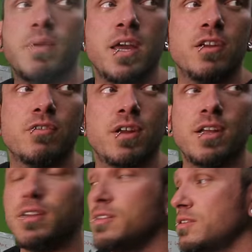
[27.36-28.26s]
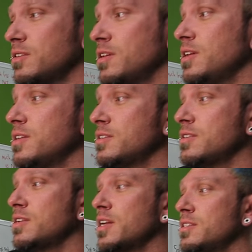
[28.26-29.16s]
main ingredient
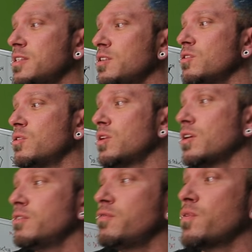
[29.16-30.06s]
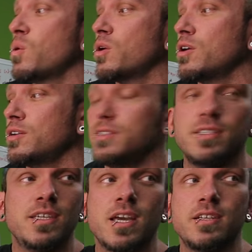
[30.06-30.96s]
is nineteen nor four
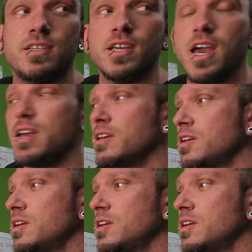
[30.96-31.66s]
D H E A.